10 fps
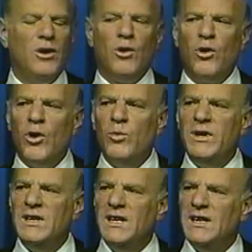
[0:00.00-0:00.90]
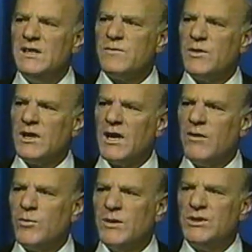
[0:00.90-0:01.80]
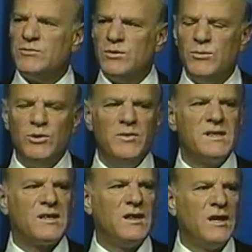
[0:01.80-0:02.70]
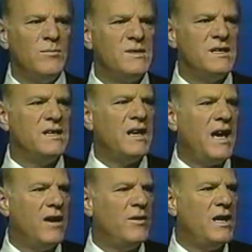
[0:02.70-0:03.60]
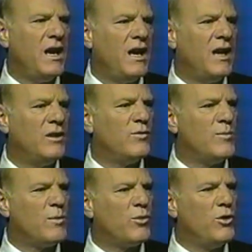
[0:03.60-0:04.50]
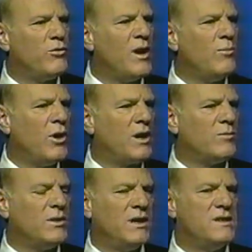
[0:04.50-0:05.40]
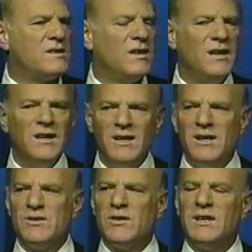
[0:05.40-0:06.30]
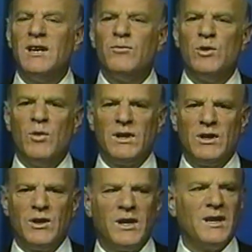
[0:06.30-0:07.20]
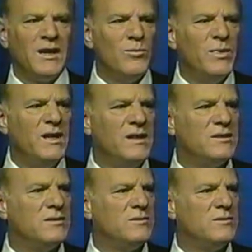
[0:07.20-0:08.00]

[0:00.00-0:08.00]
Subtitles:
All we need is for the government to remove its clumsy and heavy hand from the program marketplace so that everyone can compete.